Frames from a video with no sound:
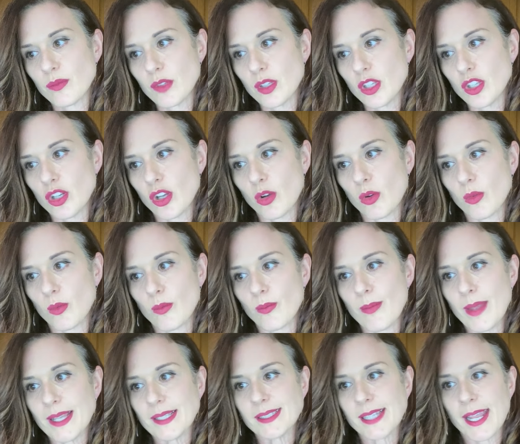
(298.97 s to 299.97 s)
you know,
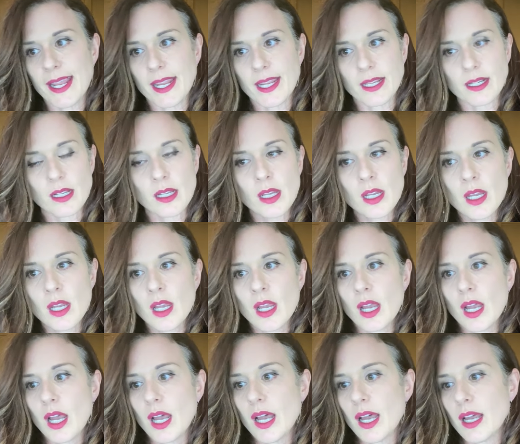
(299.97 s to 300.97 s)
maintain,
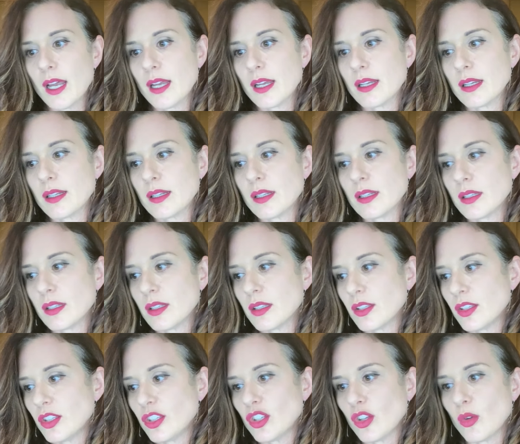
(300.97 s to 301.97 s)

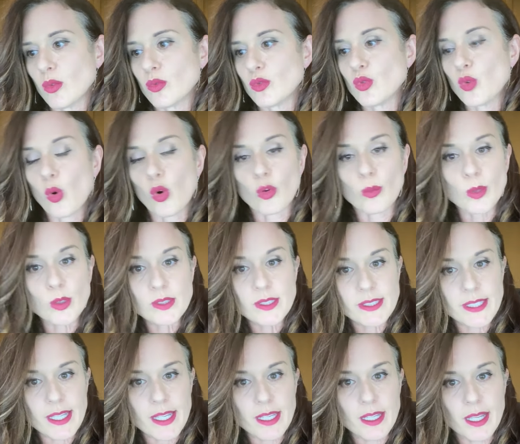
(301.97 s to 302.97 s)
you know,
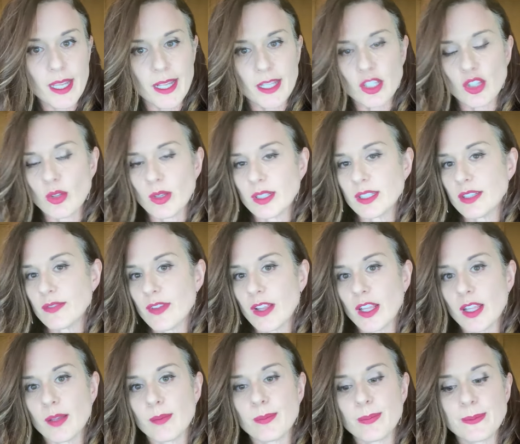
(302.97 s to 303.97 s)
normalcy, and you can
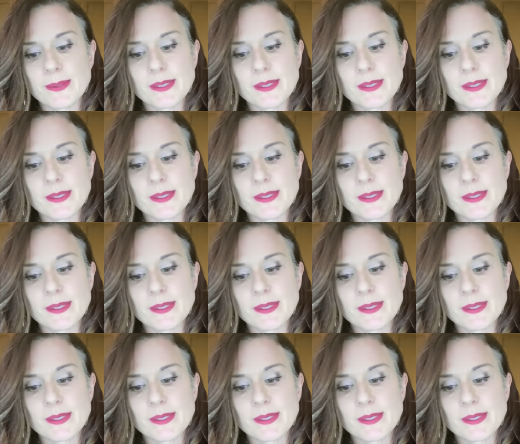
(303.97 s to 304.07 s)
develop